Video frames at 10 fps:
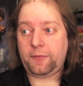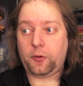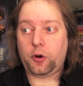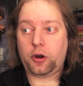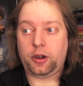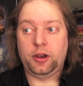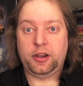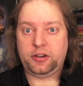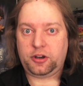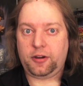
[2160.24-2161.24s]
for
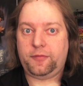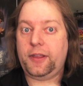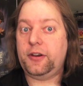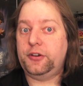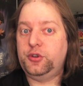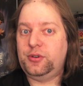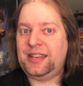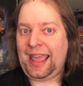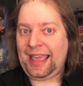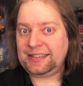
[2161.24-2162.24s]
Darth Vader, to
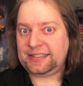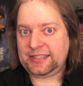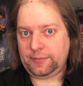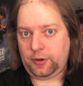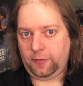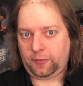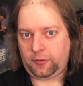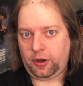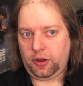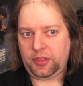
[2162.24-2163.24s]
test him
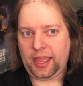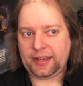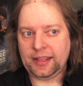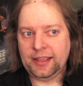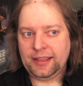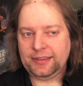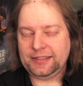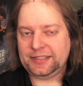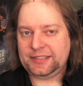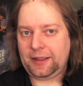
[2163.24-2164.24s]
overall. That
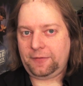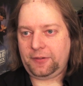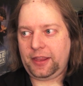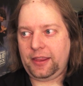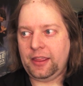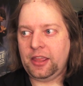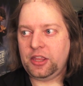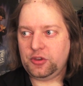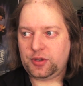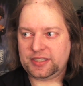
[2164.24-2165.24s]
this is definitely,
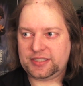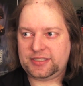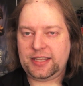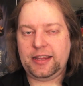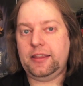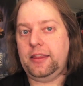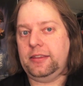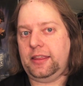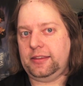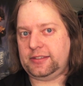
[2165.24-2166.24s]
you can see it
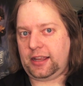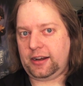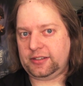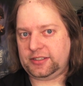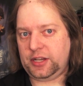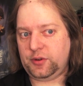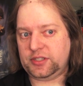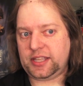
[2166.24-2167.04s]
in the entire sequence,